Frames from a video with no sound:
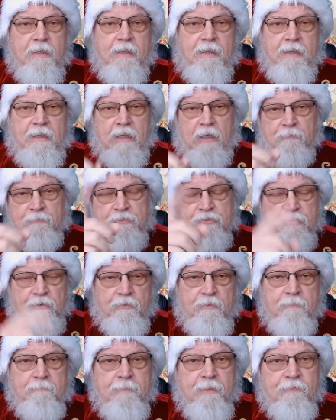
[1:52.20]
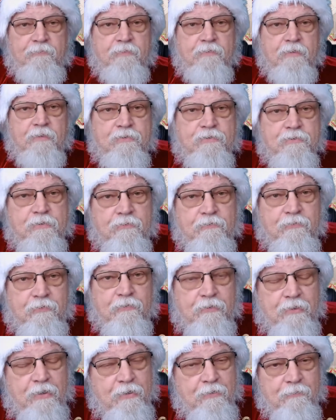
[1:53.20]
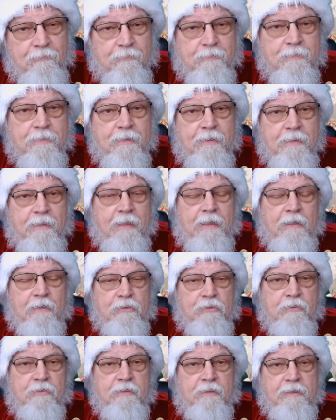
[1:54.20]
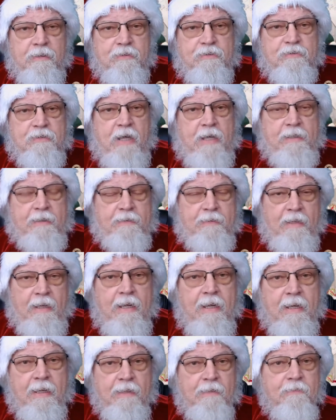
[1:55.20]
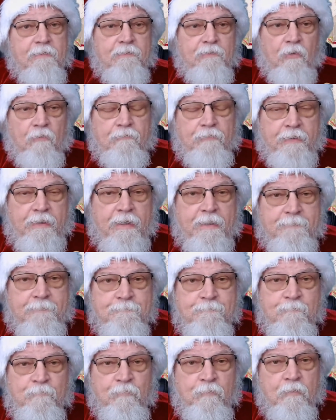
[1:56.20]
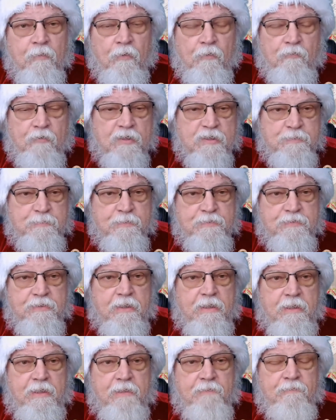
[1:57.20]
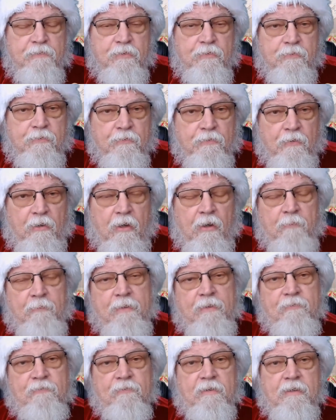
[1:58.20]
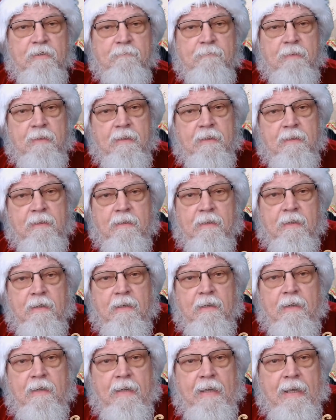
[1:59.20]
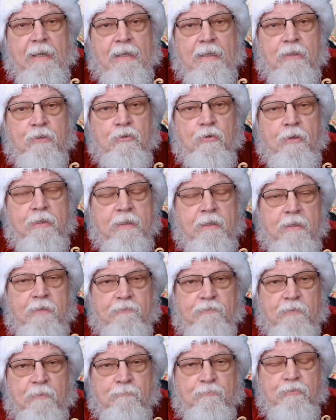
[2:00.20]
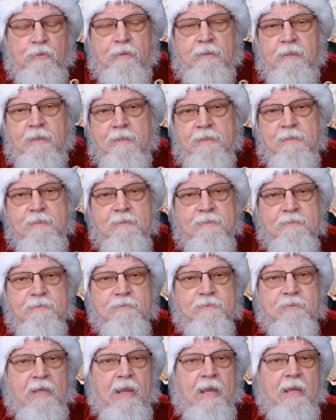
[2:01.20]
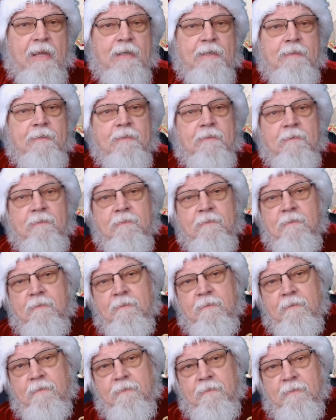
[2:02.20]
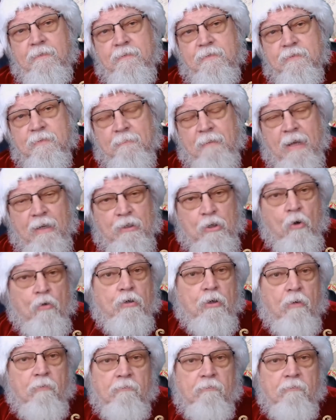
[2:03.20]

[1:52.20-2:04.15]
and I'll return a message to you. And you can get excited. And don't forget, on Christmas Eve, you can always leave me a cookie, some cookies, and some hot cocoa.